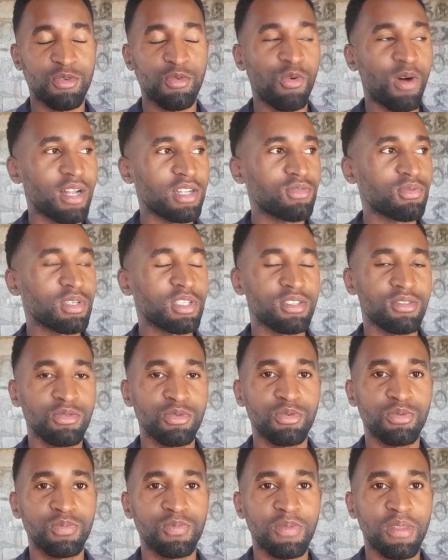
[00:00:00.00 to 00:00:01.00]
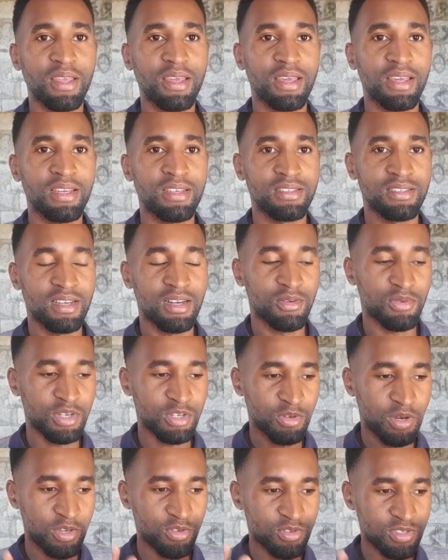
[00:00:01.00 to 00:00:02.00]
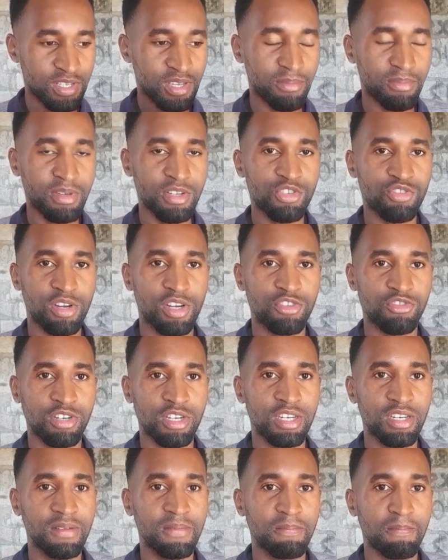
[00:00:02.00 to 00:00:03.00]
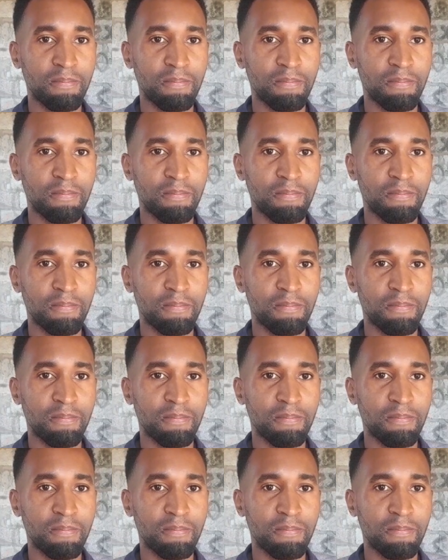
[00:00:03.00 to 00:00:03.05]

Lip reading: What we do is when you are using a pit latrine,